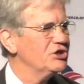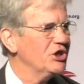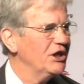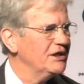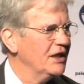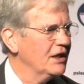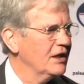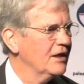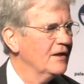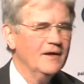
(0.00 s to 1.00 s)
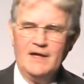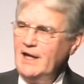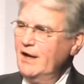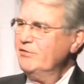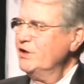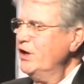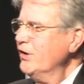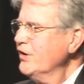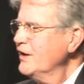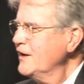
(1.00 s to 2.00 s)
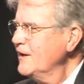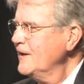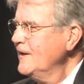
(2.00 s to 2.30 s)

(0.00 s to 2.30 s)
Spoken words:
They cheat every year.